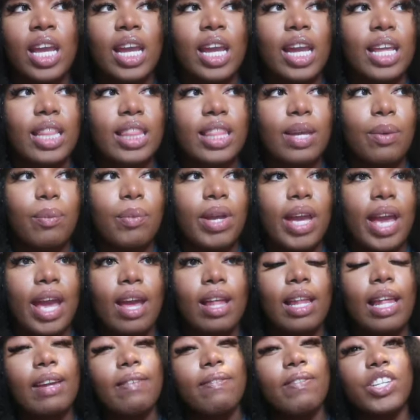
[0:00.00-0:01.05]
and then we had
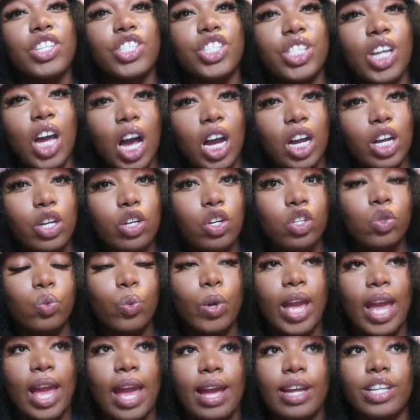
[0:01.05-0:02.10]
like fish tacos,
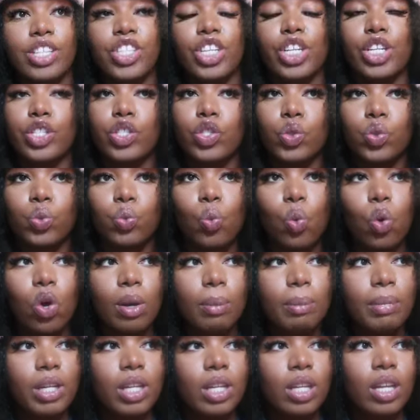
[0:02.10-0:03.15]
we had chicken
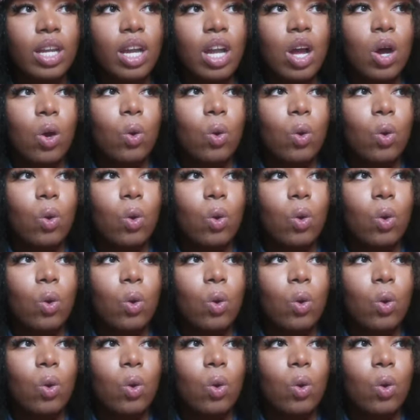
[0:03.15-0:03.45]
shawarma,